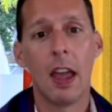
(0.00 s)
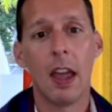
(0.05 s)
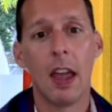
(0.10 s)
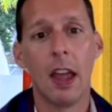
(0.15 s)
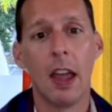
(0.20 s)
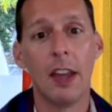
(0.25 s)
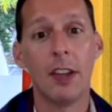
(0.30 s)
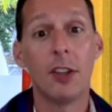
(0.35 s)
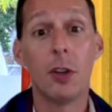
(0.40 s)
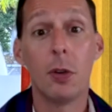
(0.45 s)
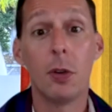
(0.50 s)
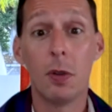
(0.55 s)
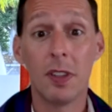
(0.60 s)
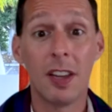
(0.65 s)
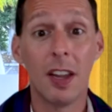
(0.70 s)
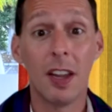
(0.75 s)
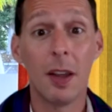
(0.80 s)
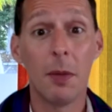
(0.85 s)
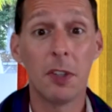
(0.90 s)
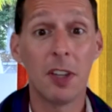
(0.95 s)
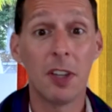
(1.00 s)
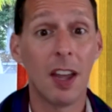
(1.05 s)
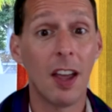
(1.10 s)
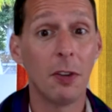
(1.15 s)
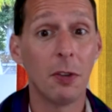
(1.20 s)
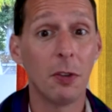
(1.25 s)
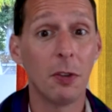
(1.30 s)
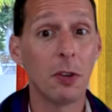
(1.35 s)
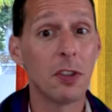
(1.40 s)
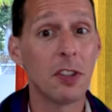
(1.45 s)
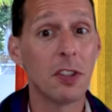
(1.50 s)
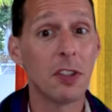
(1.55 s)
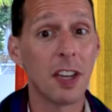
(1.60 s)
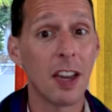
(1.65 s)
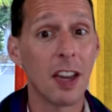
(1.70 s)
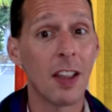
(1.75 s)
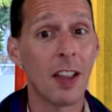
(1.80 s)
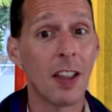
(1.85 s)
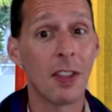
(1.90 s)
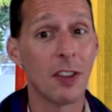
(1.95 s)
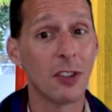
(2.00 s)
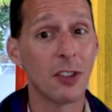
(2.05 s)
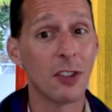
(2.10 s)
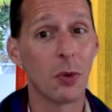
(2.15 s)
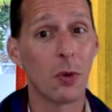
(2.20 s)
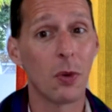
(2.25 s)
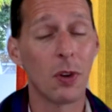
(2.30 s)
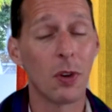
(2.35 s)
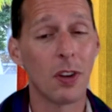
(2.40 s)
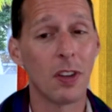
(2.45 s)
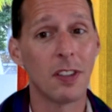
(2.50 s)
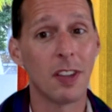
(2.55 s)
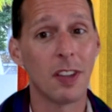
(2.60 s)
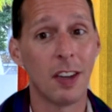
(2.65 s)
and to attempt to understand the stories